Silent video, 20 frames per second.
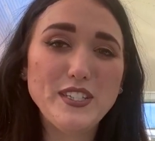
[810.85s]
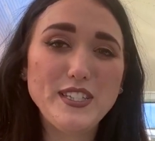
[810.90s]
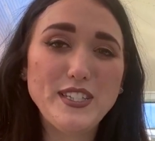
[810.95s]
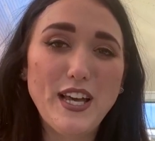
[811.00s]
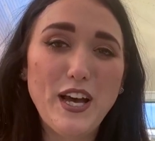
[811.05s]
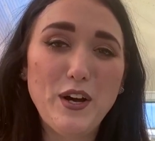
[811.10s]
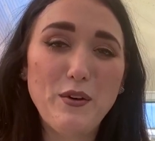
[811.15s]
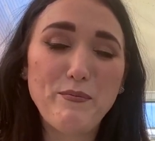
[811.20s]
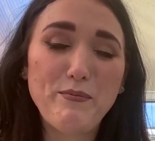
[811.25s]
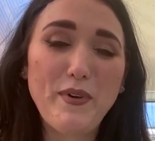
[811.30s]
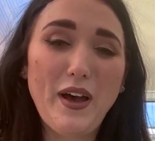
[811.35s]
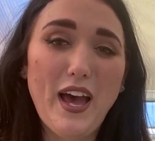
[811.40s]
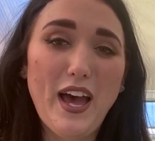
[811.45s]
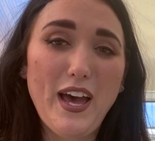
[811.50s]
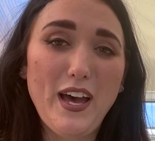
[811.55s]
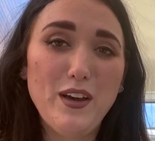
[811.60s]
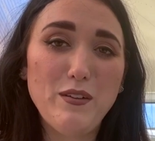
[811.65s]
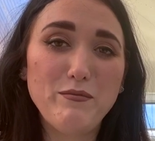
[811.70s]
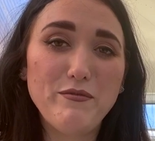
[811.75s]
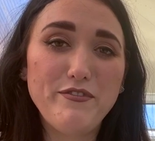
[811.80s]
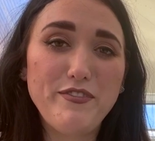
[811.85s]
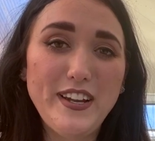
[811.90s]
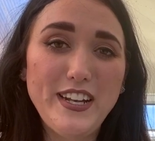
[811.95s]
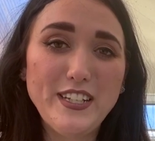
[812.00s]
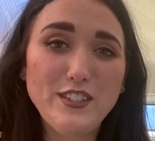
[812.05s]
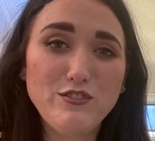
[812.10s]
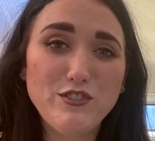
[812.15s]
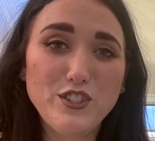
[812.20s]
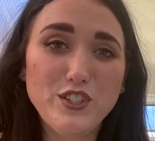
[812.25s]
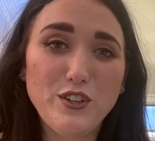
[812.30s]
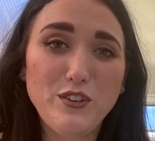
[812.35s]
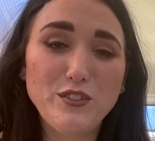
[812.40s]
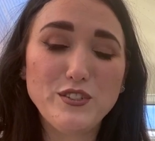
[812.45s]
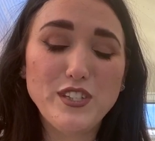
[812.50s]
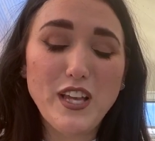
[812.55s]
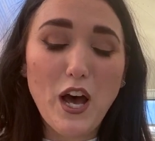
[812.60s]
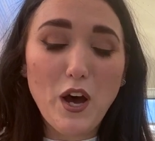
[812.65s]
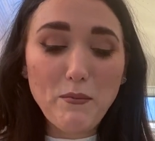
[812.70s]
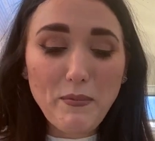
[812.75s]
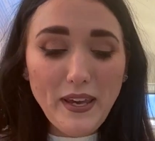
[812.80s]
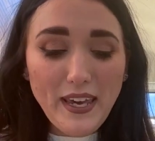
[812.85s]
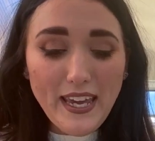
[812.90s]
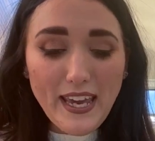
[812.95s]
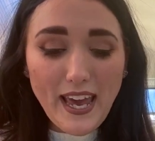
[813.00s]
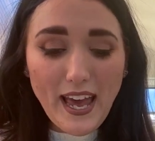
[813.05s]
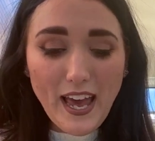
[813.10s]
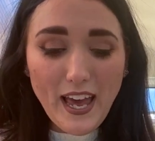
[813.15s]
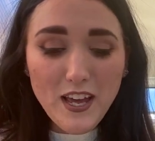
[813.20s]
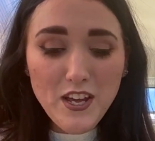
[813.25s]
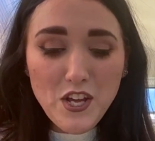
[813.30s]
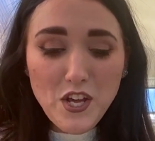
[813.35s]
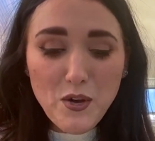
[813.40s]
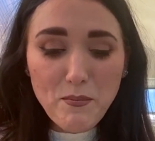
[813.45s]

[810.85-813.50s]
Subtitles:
some finished results up here,